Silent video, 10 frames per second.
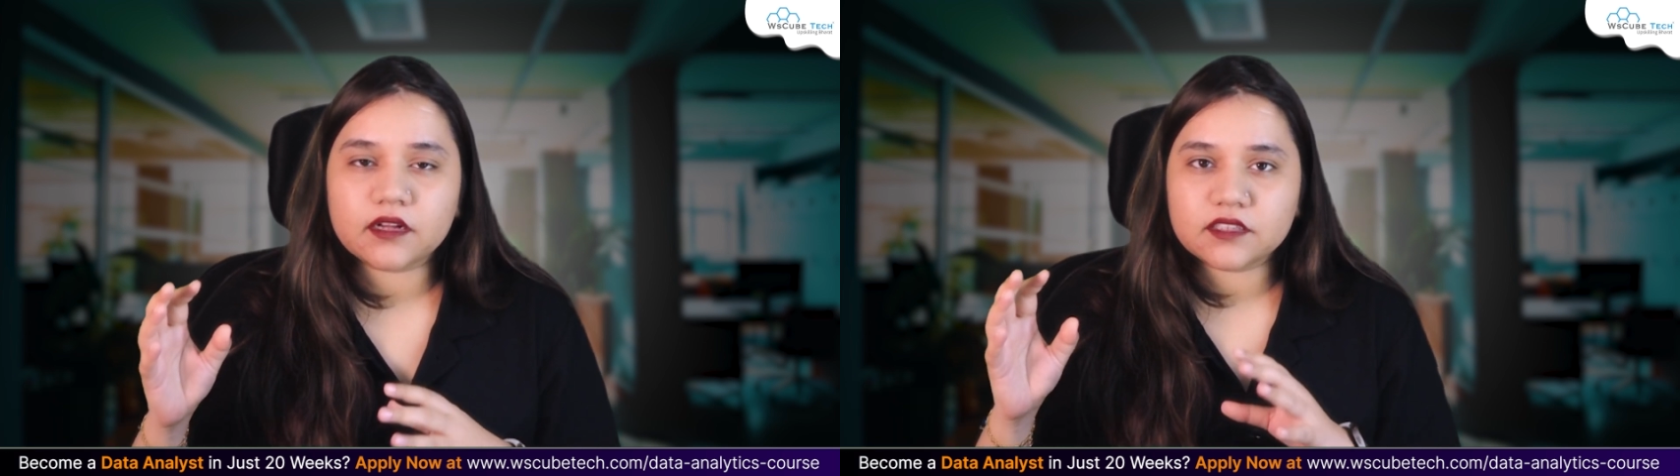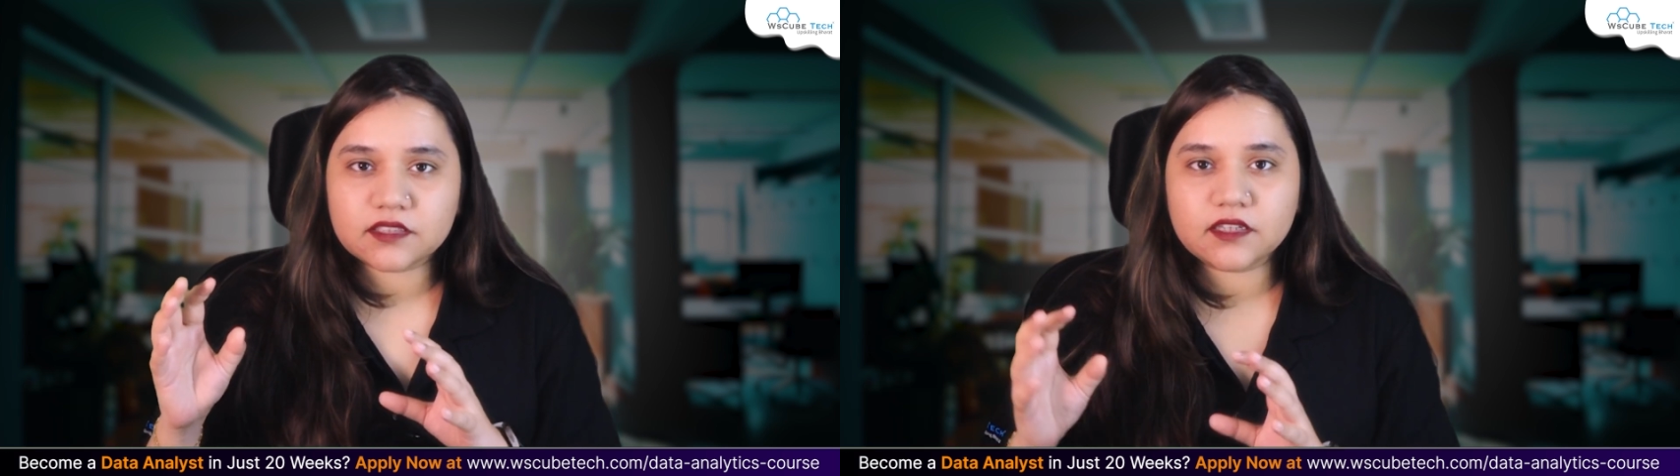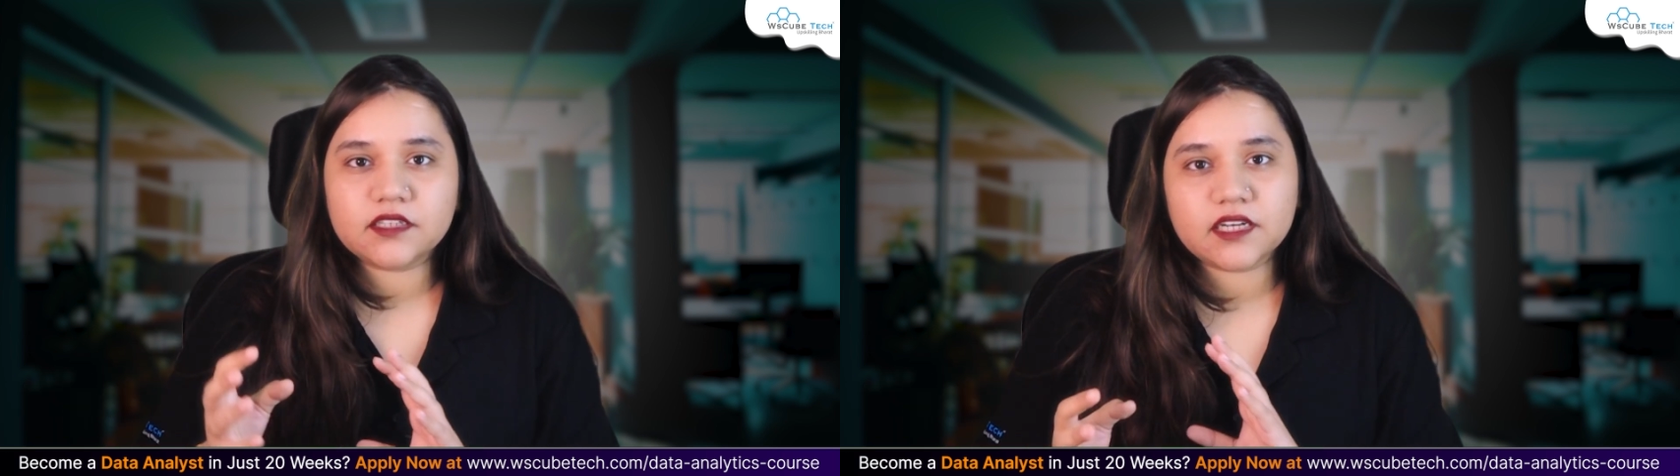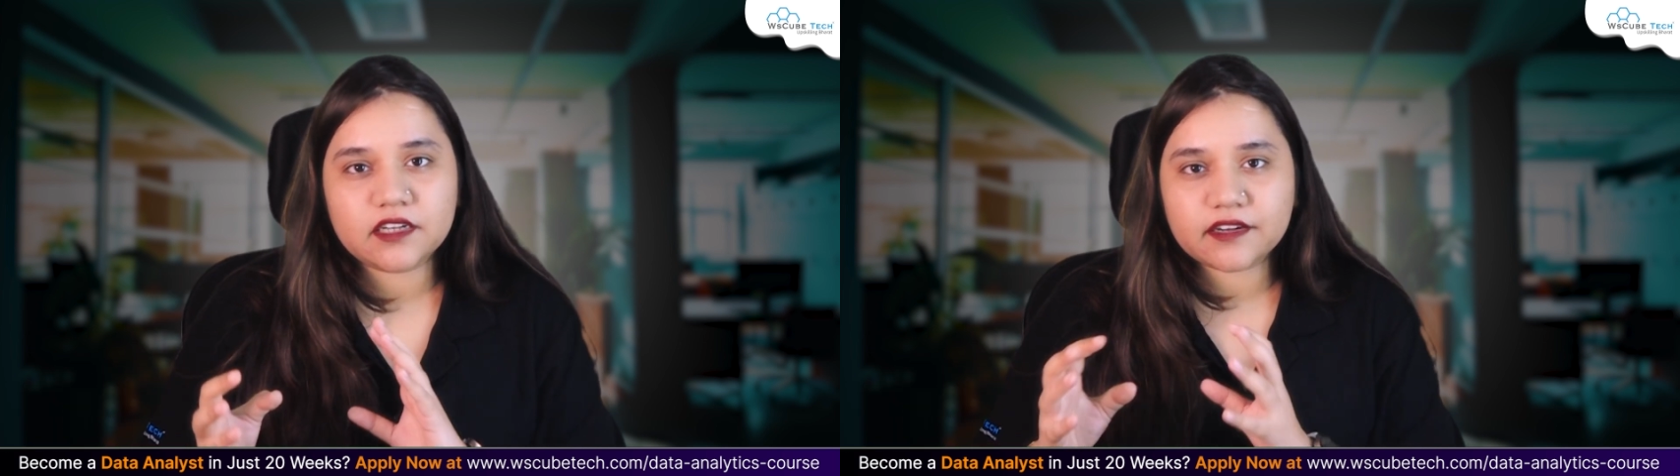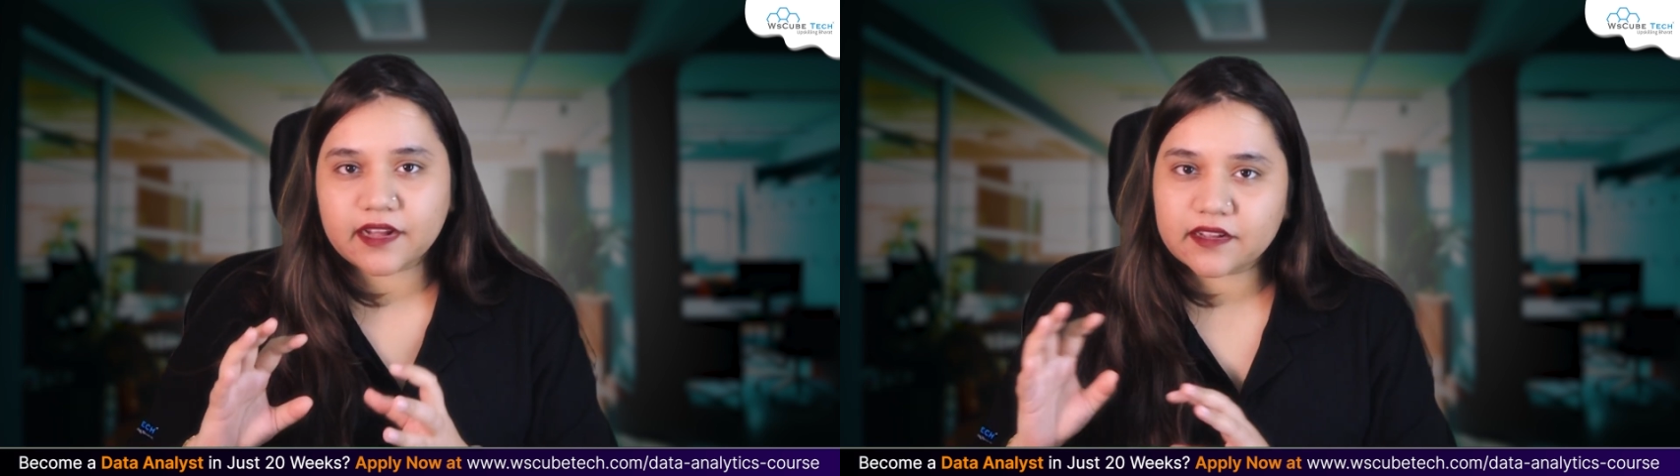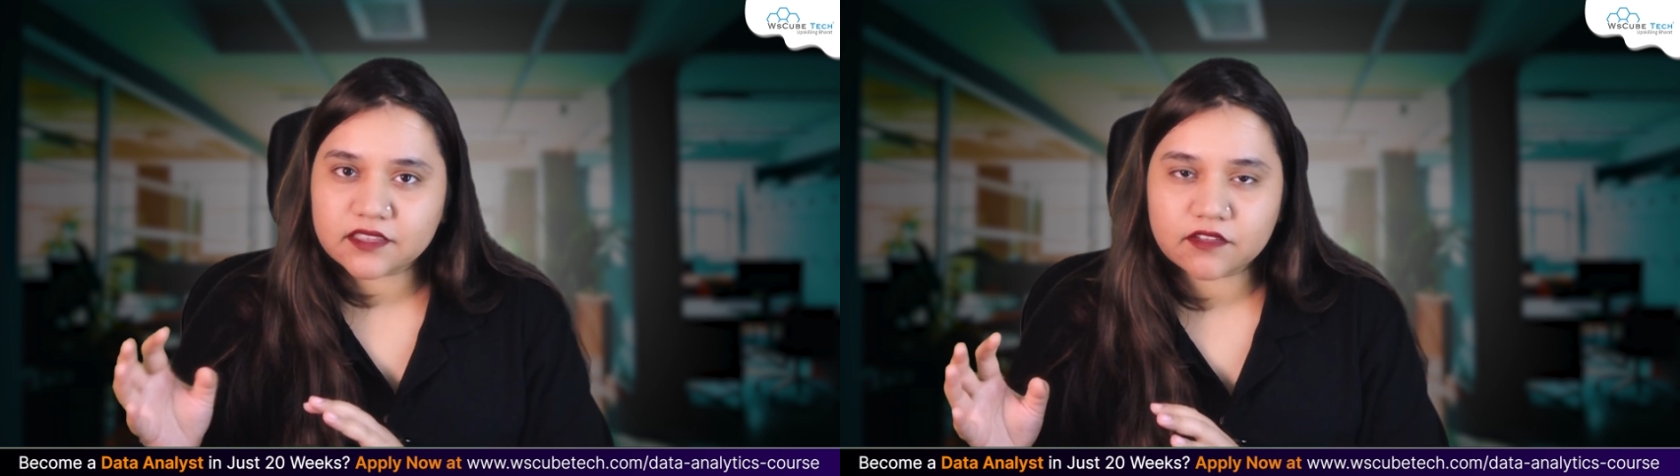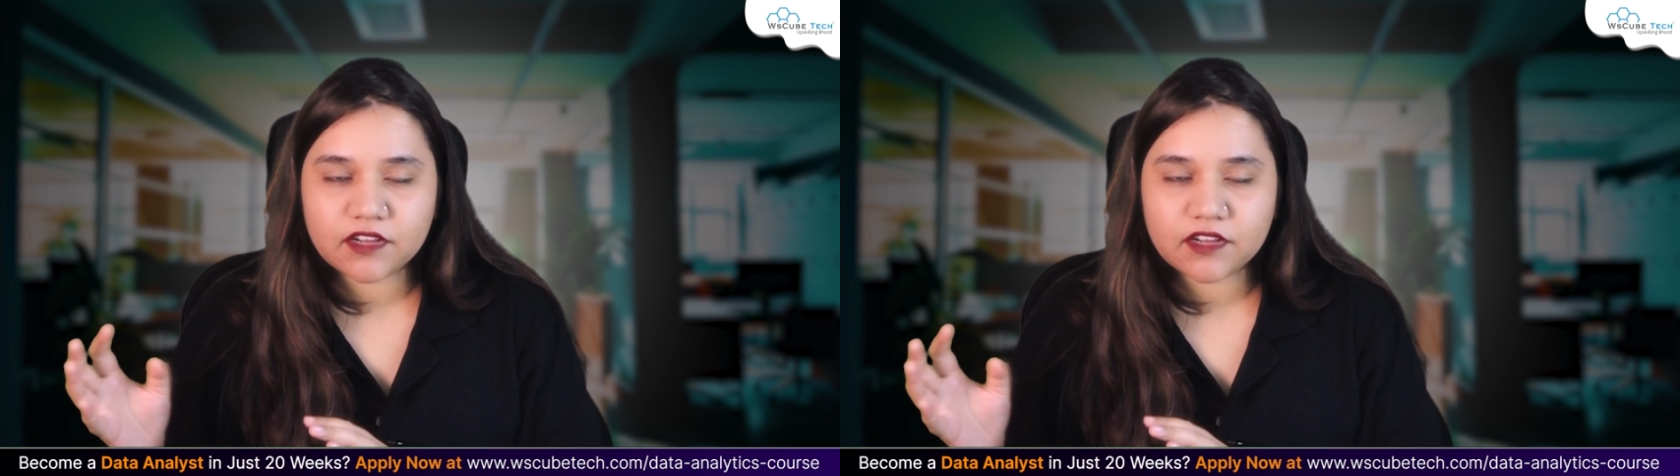a certain task